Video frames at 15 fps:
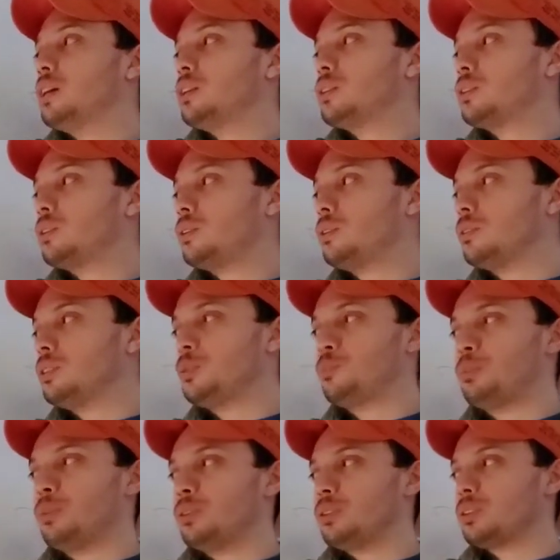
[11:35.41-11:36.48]
So all these
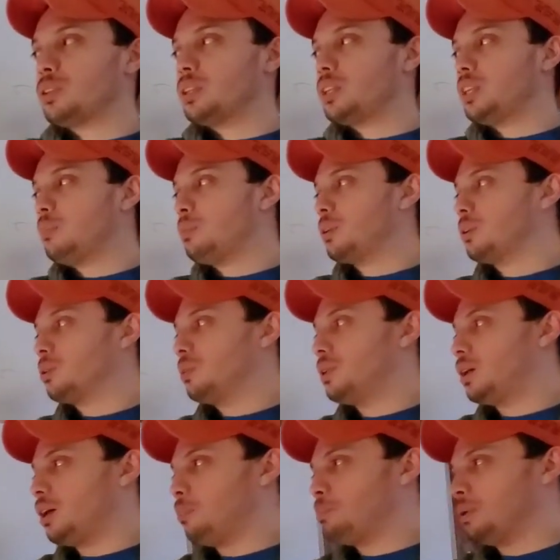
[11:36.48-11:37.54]
points are going to keep on
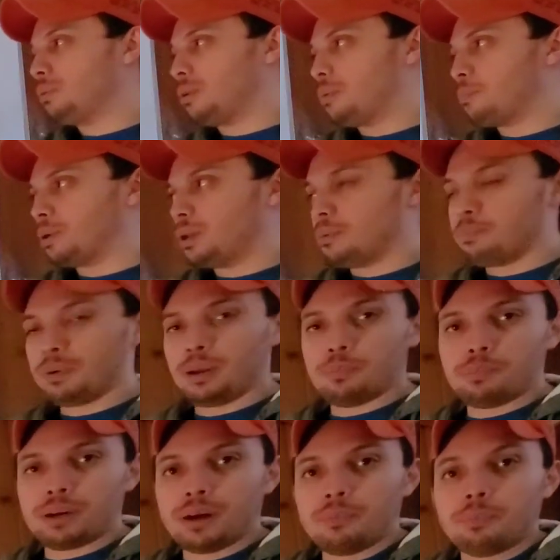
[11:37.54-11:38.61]
going up and up and up and
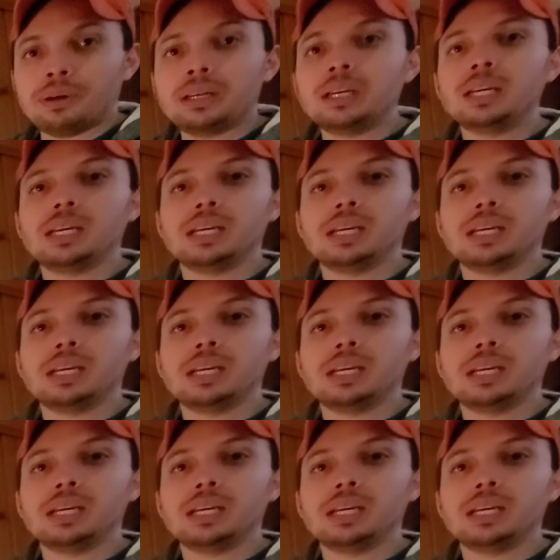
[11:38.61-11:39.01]
up and up.